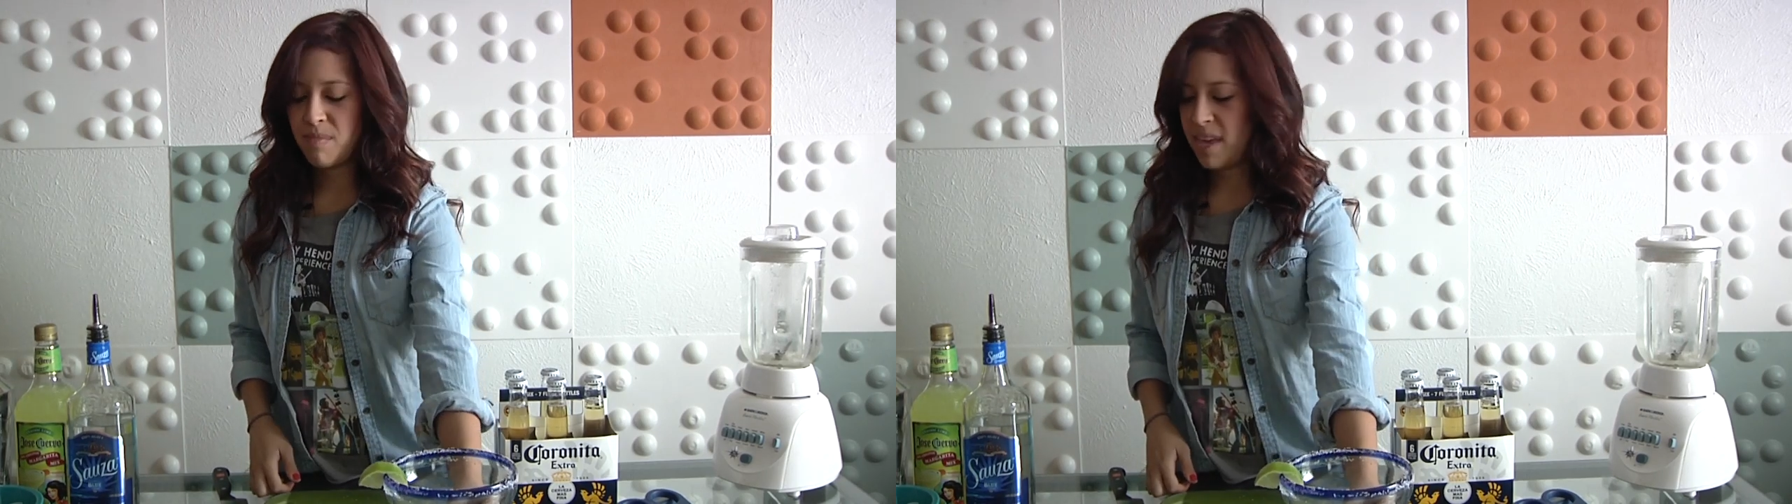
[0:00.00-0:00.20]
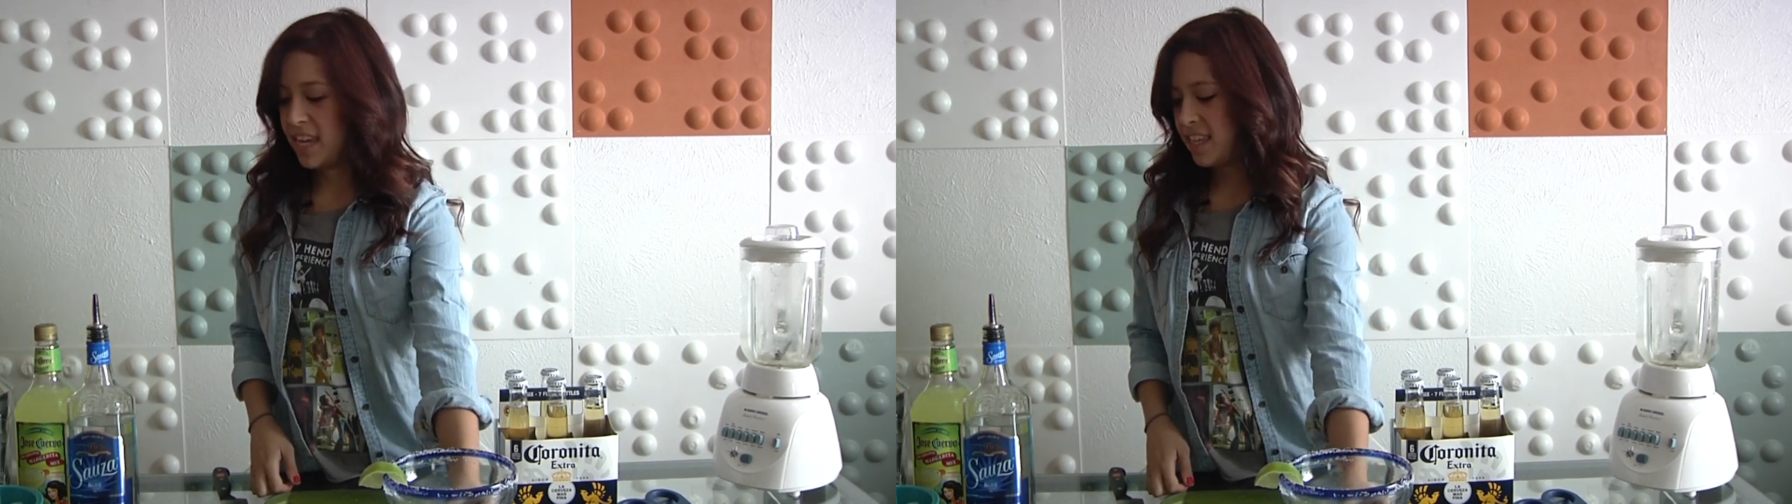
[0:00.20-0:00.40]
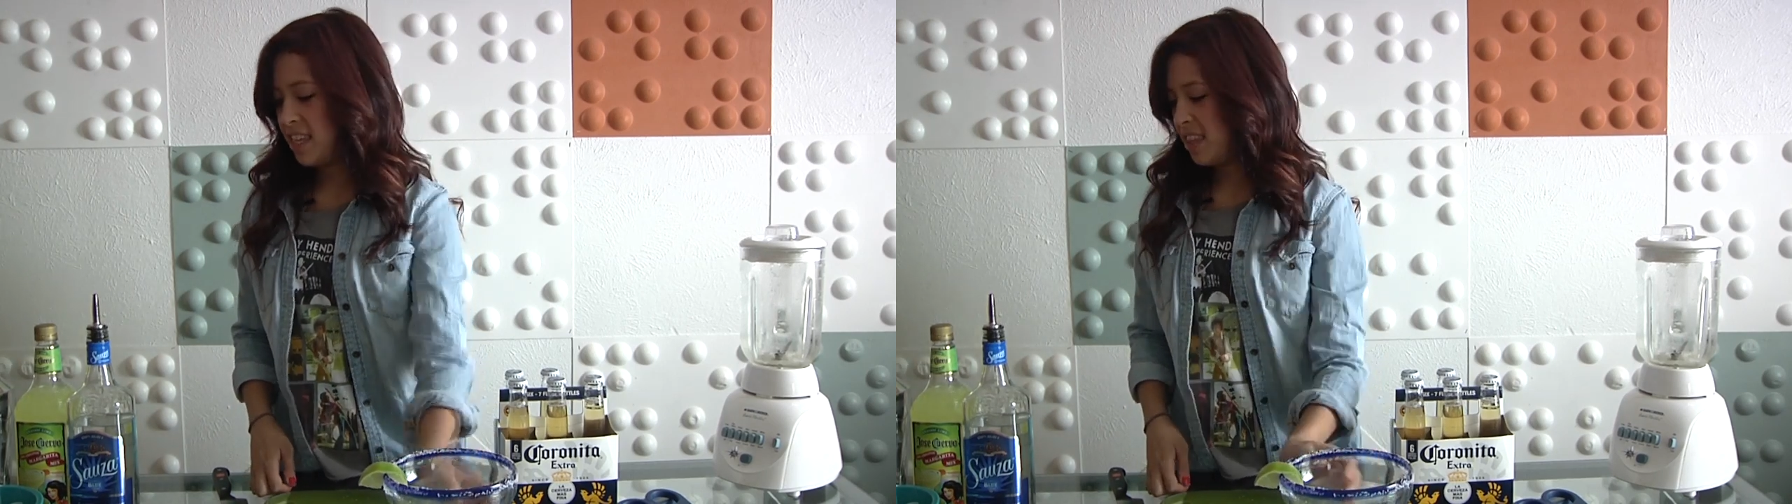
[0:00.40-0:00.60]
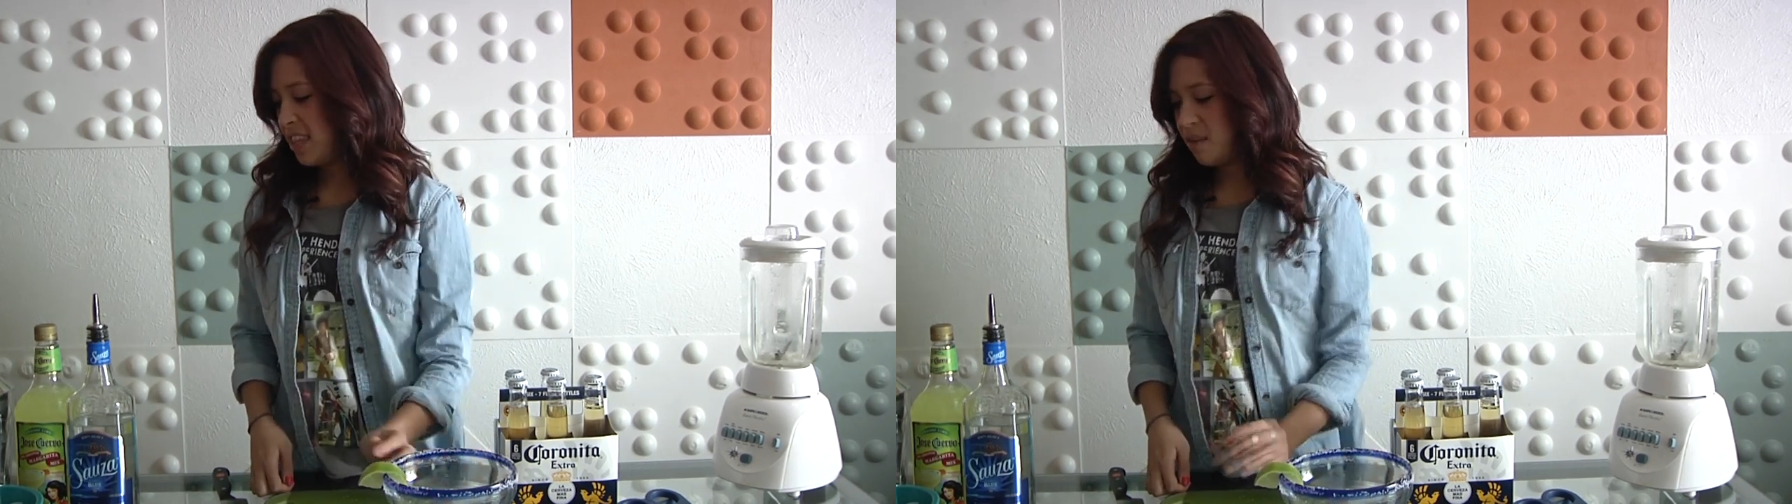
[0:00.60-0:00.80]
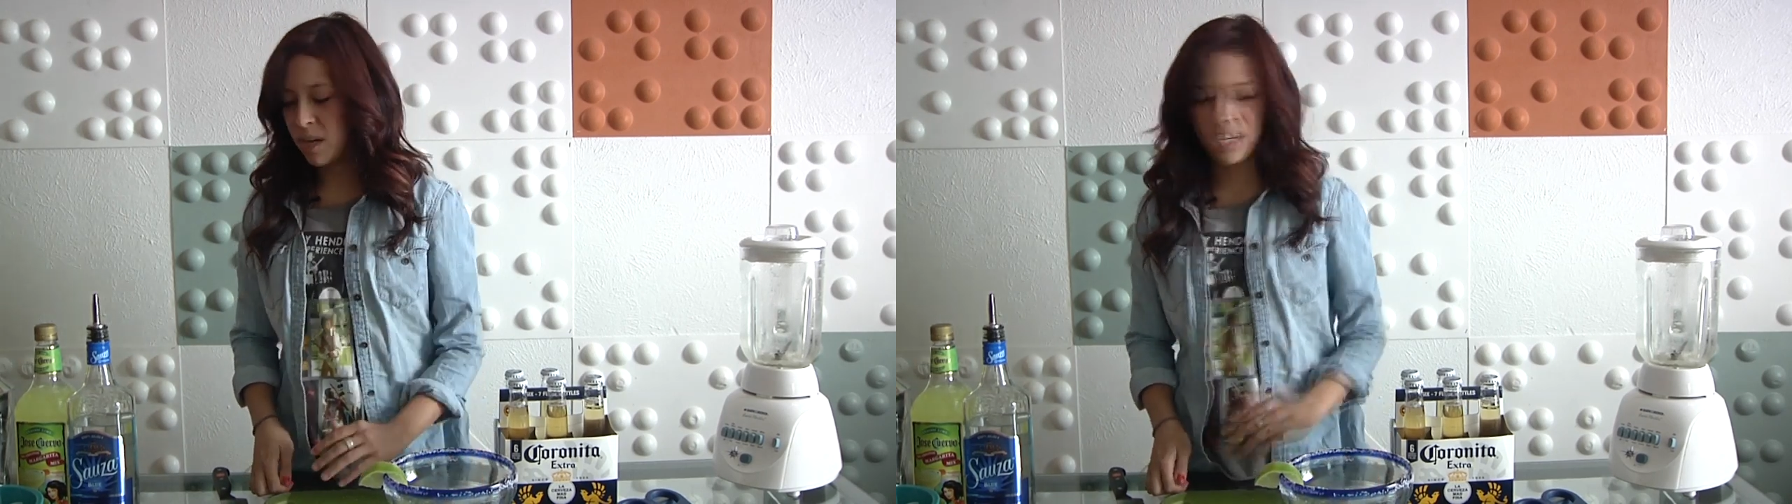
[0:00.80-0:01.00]
make
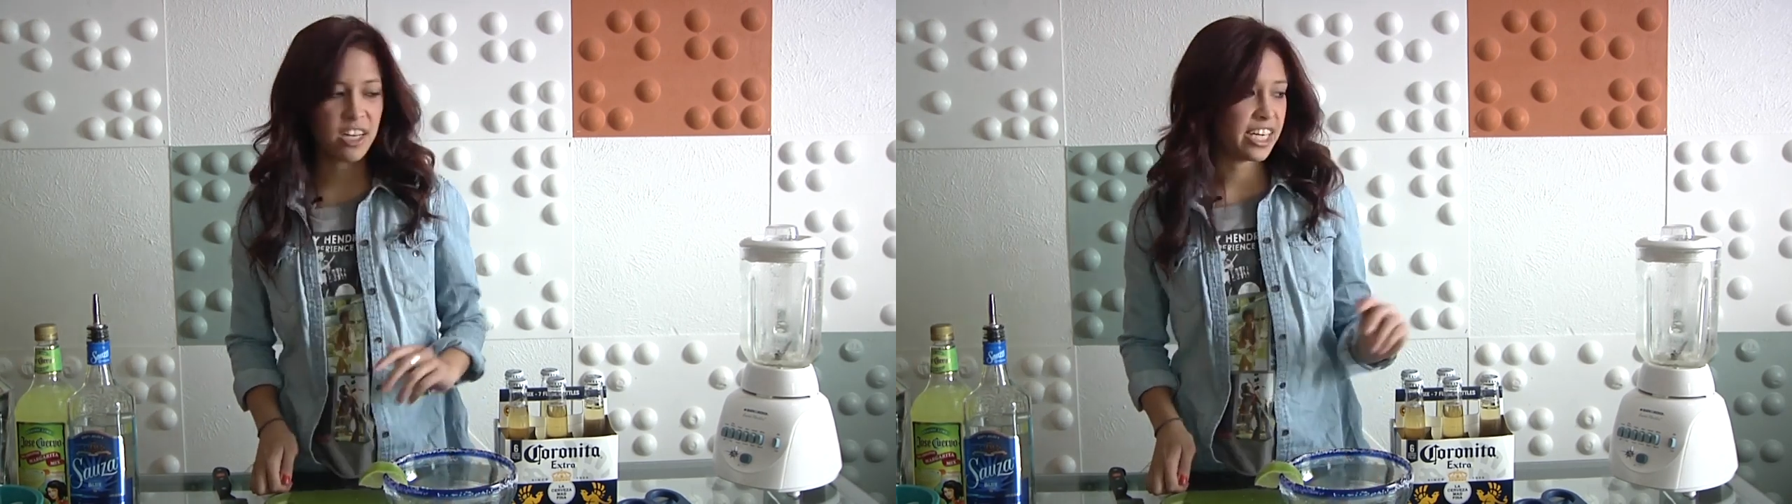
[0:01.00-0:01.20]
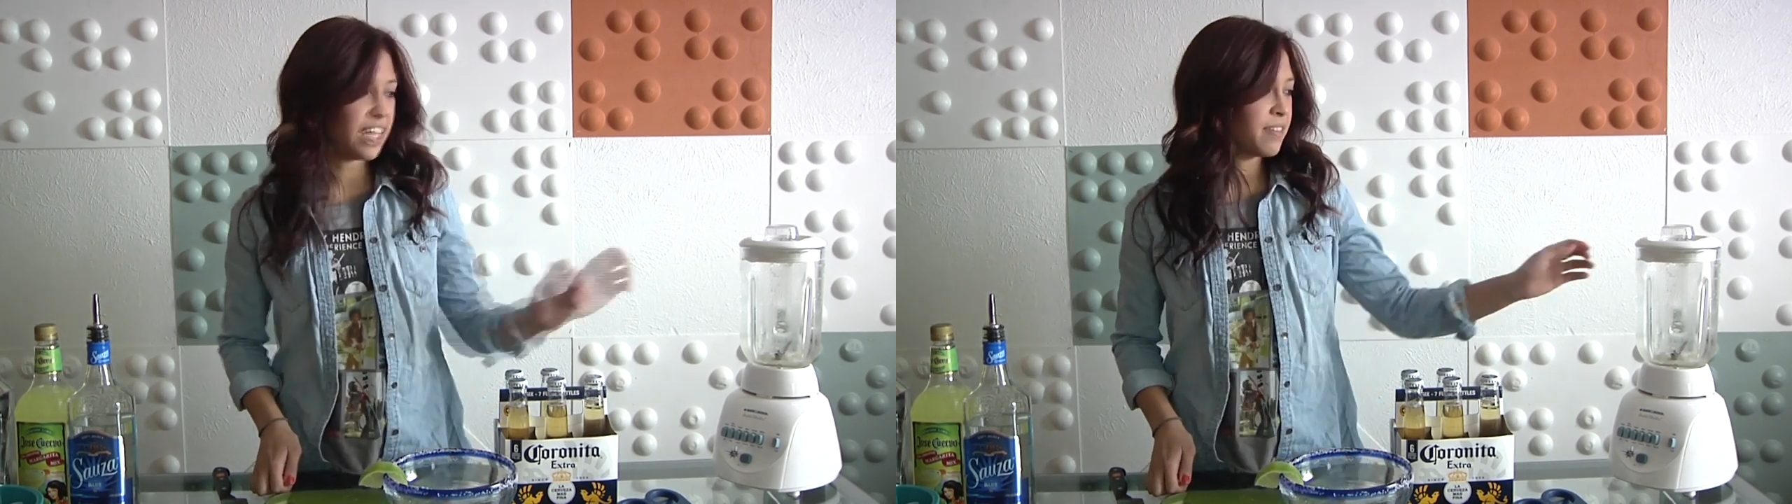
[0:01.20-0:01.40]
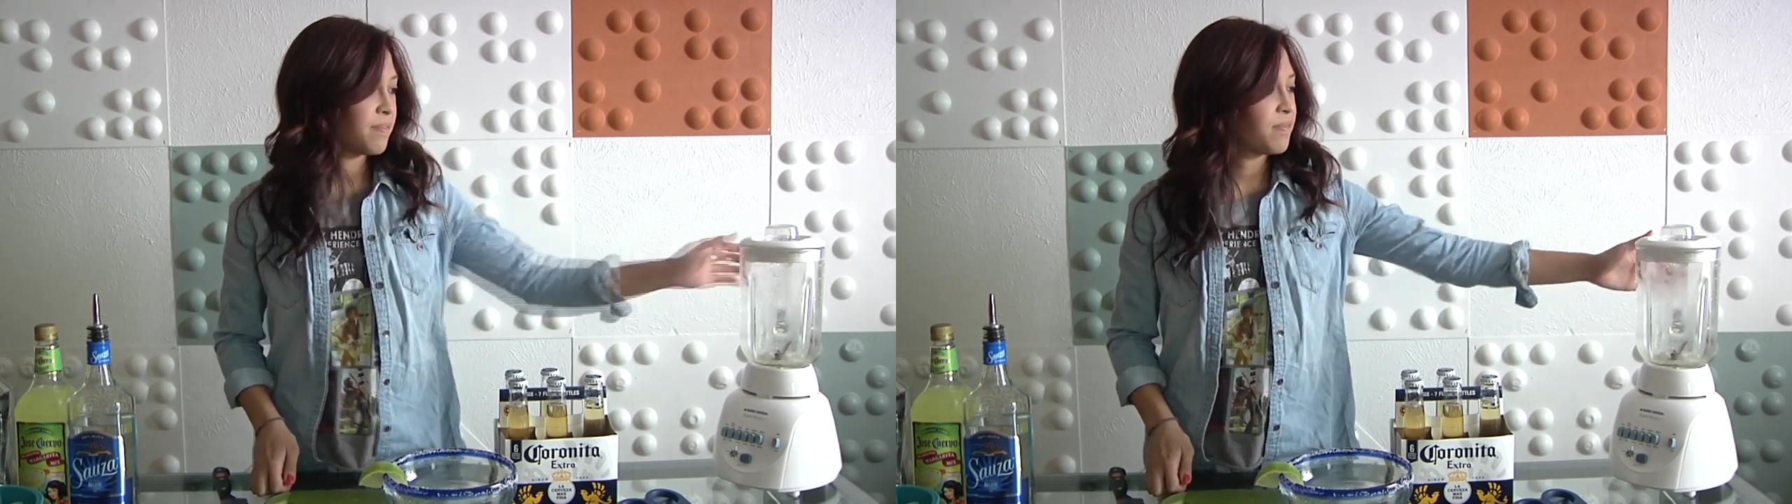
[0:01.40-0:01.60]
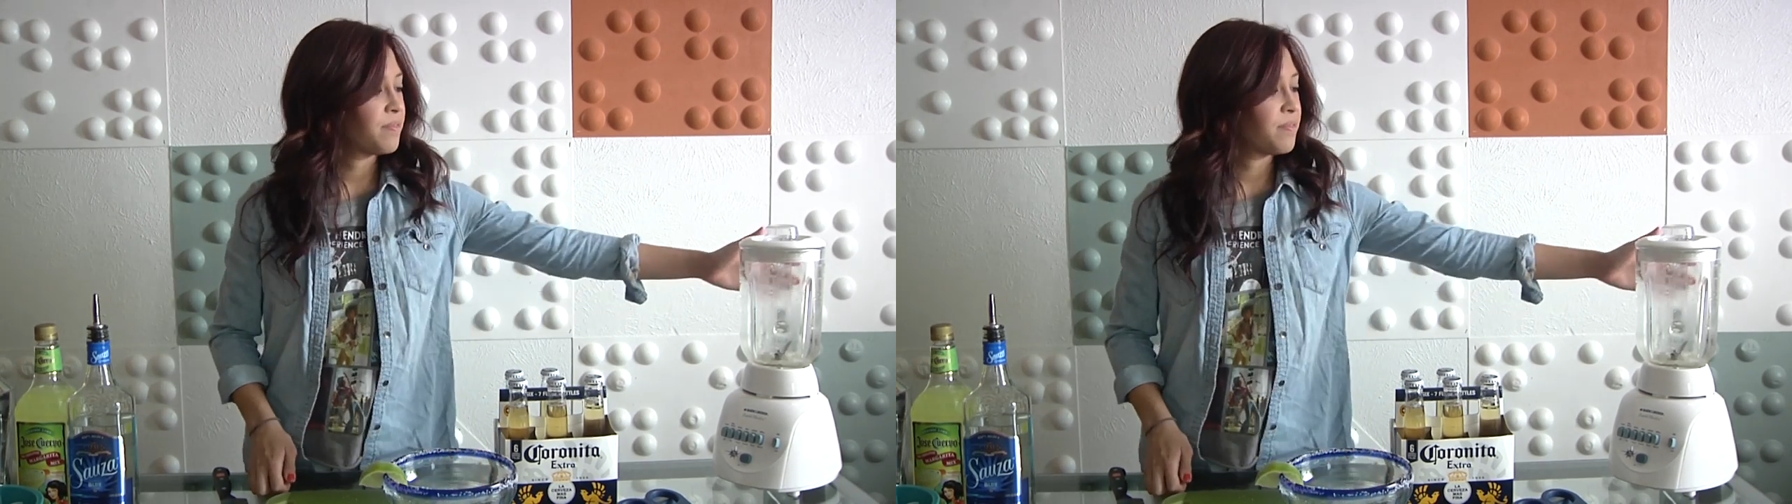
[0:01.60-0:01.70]
the margarita.